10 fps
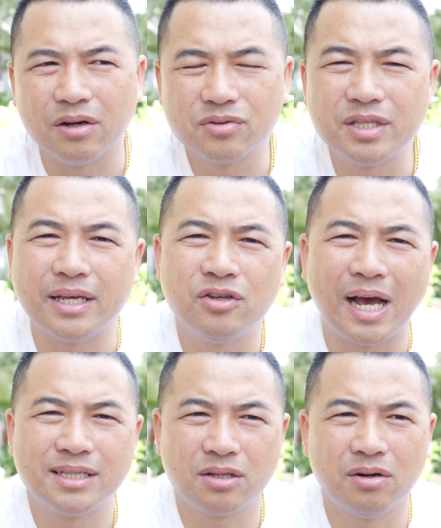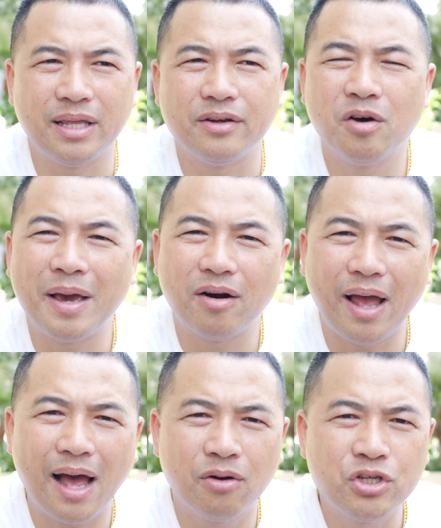so that you guys learn that no matter
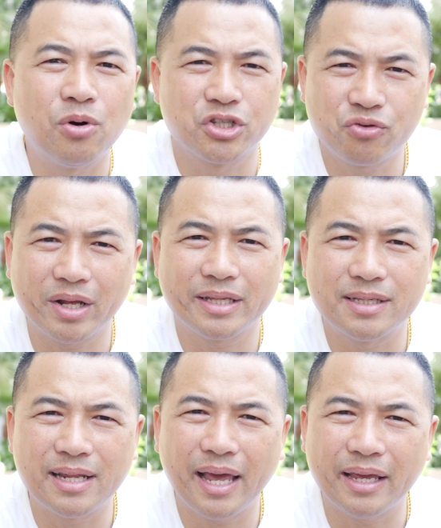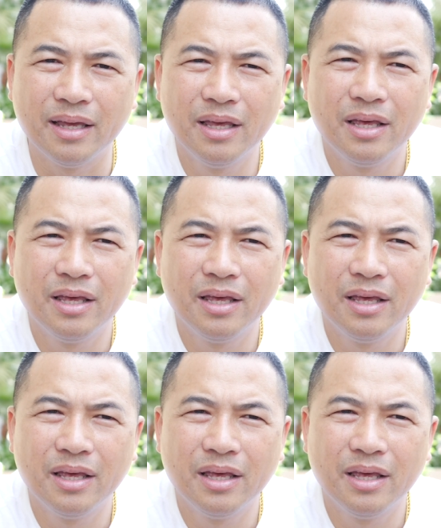how you are struggling today,